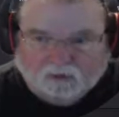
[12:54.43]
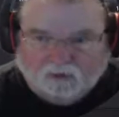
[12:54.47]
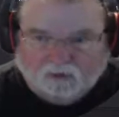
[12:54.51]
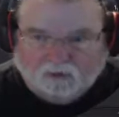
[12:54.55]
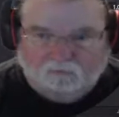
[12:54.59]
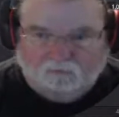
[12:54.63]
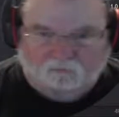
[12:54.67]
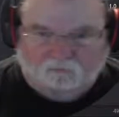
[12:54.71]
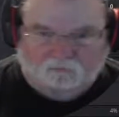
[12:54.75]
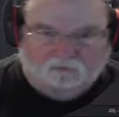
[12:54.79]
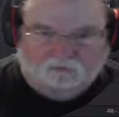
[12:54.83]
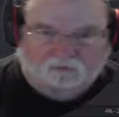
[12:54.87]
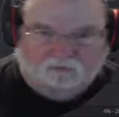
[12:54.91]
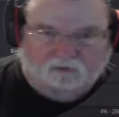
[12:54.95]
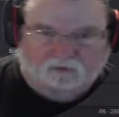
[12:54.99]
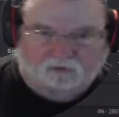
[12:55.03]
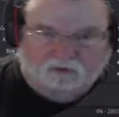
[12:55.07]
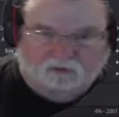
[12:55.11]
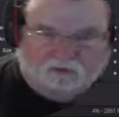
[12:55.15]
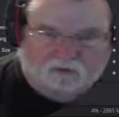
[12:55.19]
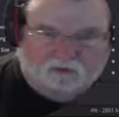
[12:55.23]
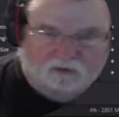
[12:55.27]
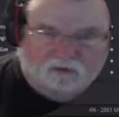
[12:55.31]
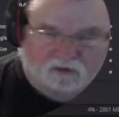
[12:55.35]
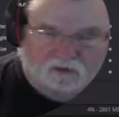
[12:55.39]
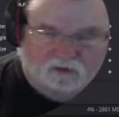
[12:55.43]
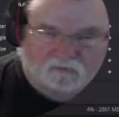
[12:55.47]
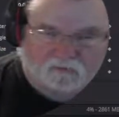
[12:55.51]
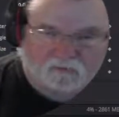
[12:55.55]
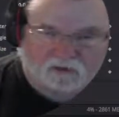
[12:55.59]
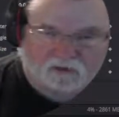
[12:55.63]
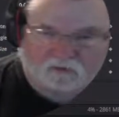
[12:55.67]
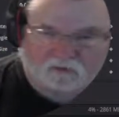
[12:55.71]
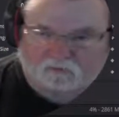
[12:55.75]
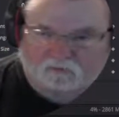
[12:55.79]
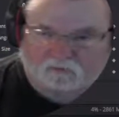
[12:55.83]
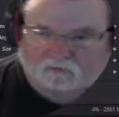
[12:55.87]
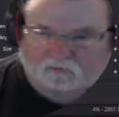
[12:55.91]
looks like I get them,
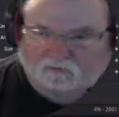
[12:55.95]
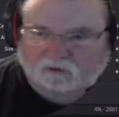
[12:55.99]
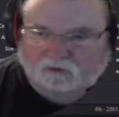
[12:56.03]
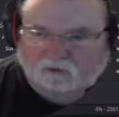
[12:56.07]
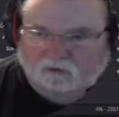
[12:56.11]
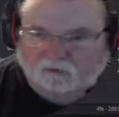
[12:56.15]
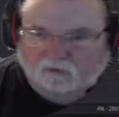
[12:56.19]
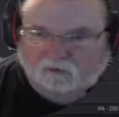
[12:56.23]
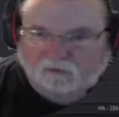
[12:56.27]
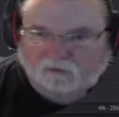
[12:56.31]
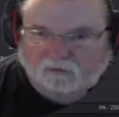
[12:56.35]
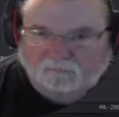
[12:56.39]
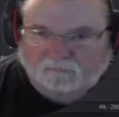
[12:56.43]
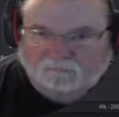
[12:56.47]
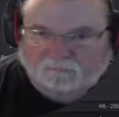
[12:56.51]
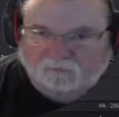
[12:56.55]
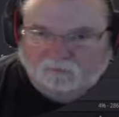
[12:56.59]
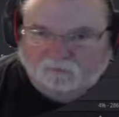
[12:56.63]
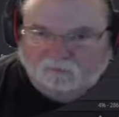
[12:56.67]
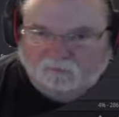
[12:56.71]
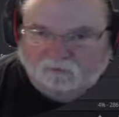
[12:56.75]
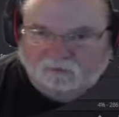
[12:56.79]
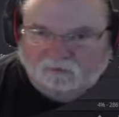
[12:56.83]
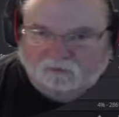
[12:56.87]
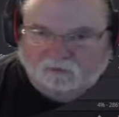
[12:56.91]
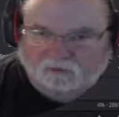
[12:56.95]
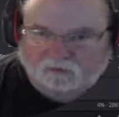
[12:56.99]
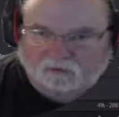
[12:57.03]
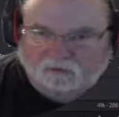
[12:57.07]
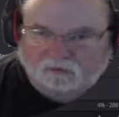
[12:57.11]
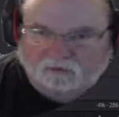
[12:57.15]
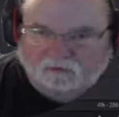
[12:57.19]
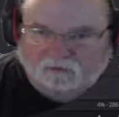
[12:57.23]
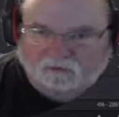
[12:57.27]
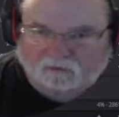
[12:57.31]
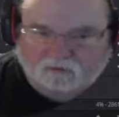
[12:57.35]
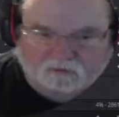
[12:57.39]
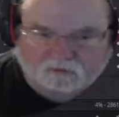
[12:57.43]
and it looks like you have to be
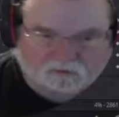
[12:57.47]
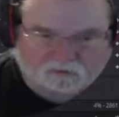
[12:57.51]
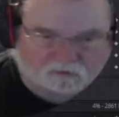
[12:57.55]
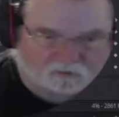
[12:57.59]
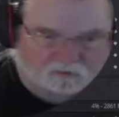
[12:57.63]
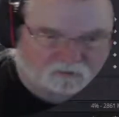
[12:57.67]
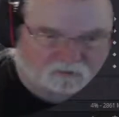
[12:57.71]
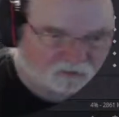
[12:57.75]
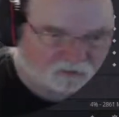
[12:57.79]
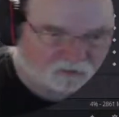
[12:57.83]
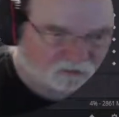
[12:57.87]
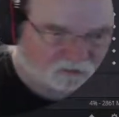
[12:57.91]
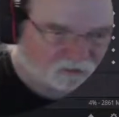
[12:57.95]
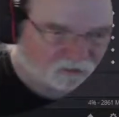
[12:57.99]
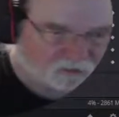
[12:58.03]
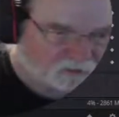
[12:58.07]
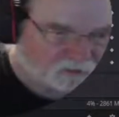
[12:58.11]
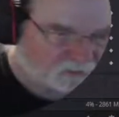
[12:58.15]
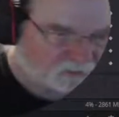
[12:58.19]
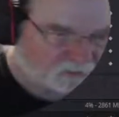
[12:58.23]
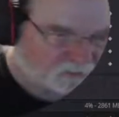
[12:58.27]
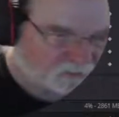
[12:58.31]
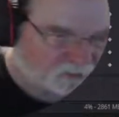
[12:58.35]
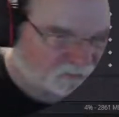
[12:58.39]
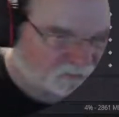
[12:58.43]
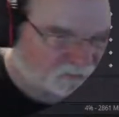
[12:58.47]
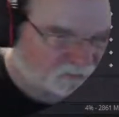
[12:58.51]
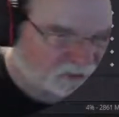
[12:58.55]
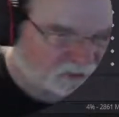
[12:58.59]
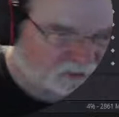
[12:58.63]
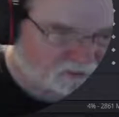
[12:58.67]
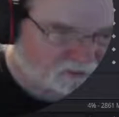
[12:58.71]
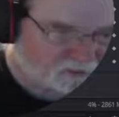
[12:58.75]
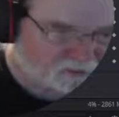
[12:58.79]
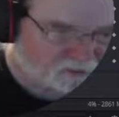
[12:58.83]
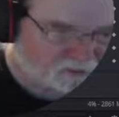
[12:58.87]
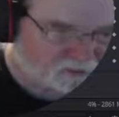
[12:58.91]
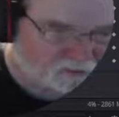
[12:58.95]
in the
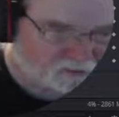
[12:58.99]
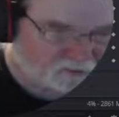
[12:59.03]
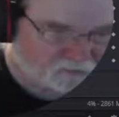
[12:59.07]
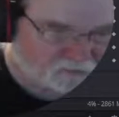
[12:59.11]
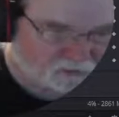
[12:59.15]
correct